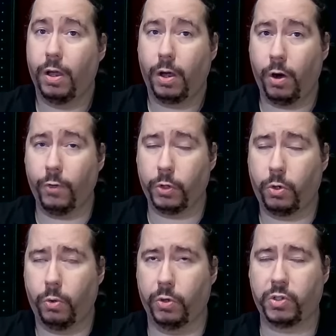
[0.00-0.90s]
over the
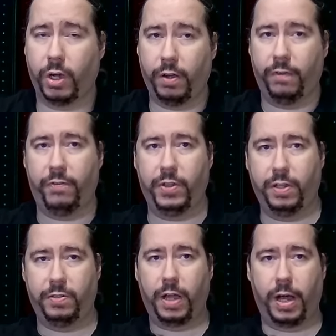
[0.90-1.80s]
course of the
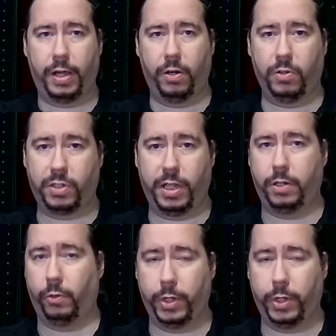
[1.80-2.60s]
entire scandal,